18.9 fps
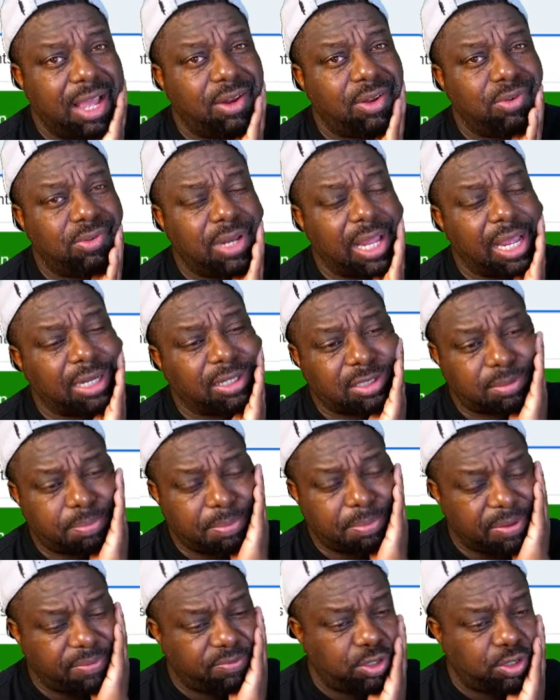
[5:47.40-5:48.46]
out on, like
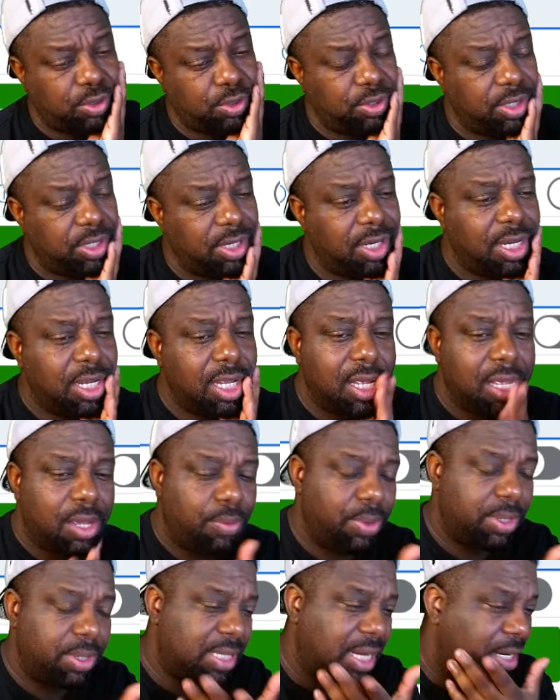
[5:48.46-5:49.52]
Smith Jr.,
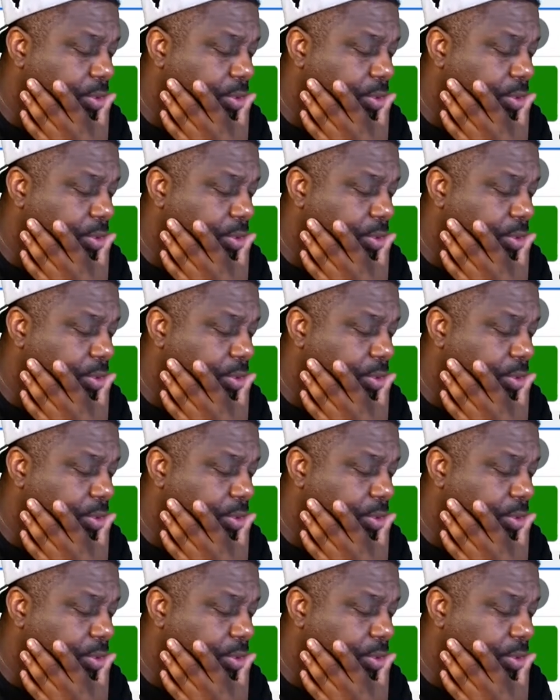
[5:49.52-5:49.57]
which